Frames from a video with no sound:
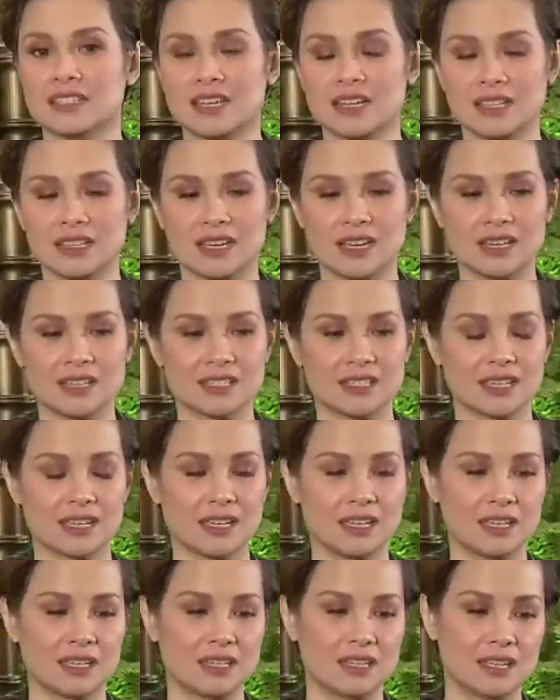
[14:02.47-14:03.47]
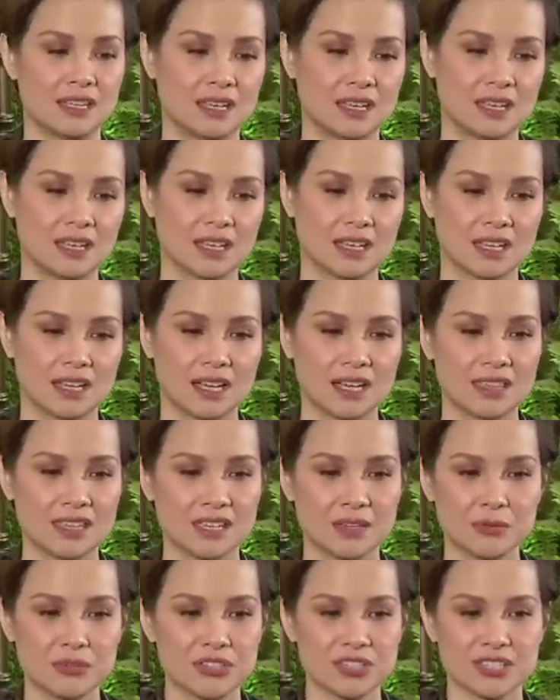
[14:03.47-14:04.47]
that a lot as a kid. I
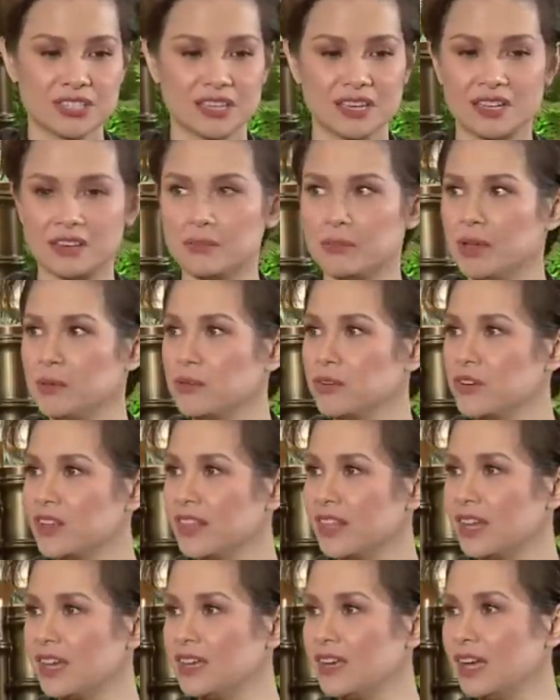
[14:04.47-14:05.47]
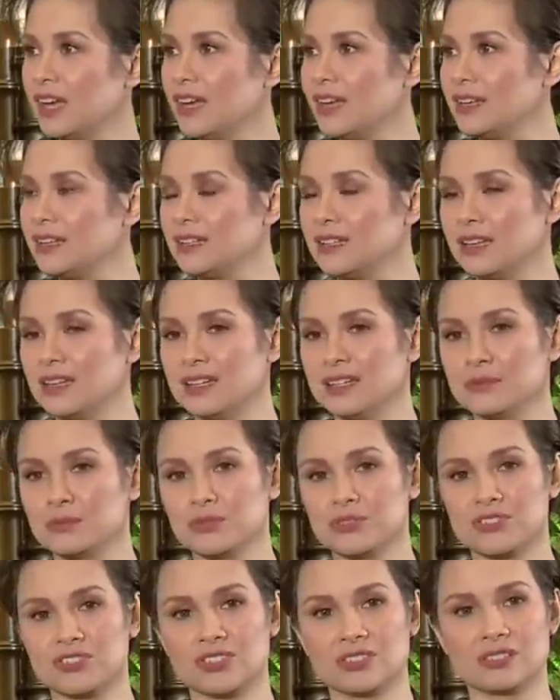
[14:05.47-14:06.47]
think it was just the kind of memory that I had, and it
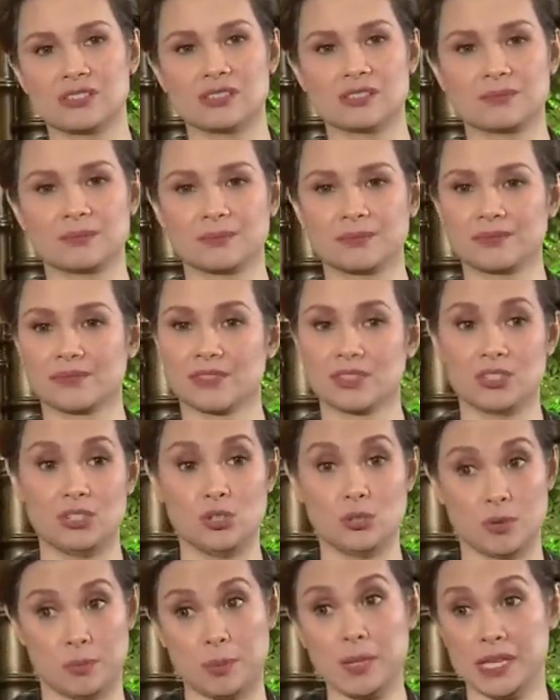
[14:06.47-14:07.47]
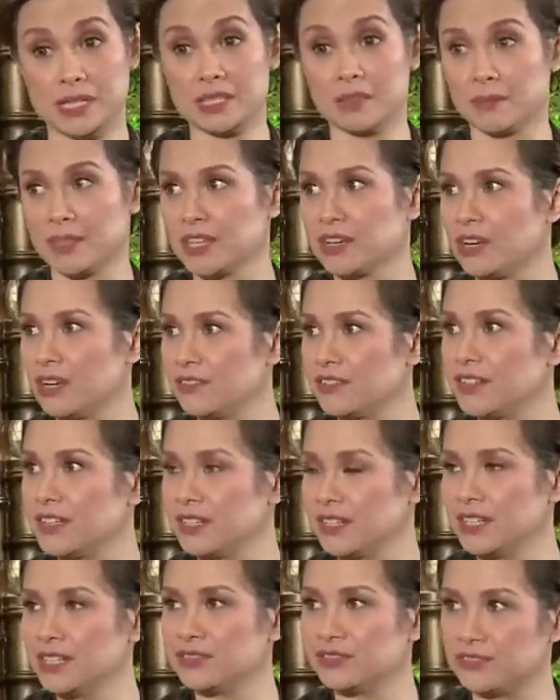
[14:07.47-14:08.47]
was just, you repeat something often
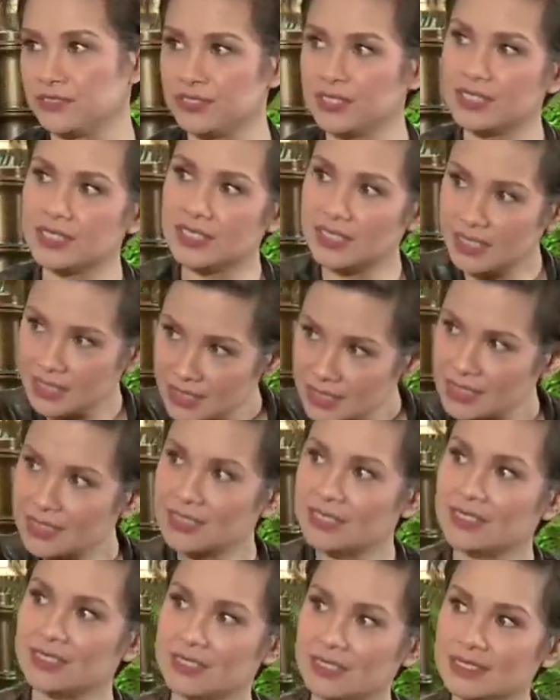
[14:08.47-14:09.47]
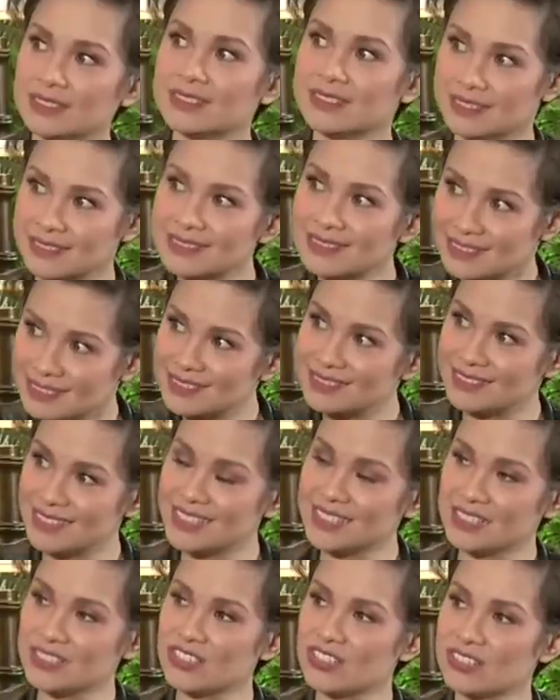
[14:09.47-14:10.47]
enough,
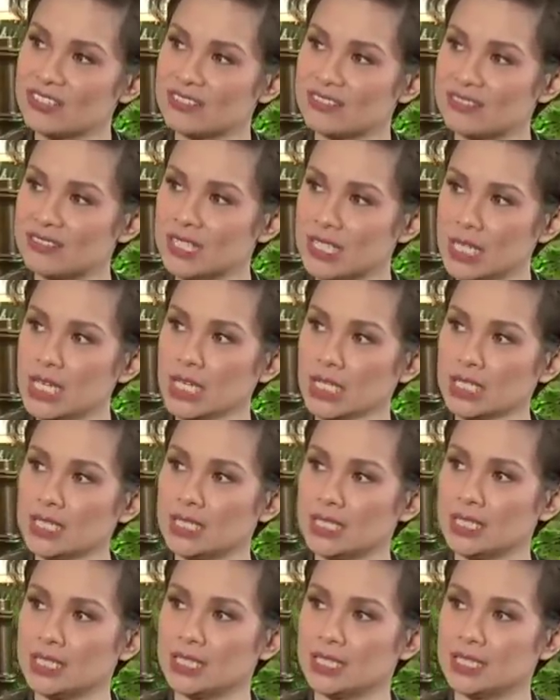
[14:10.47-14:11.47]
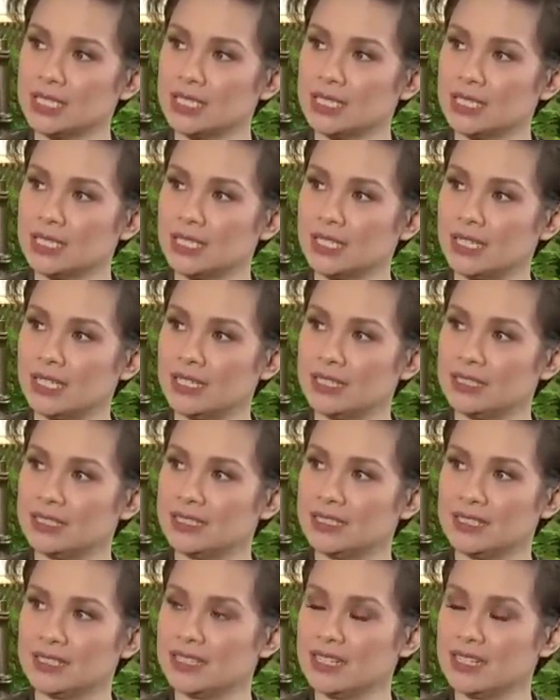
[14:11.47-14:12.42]
it'll just stick. And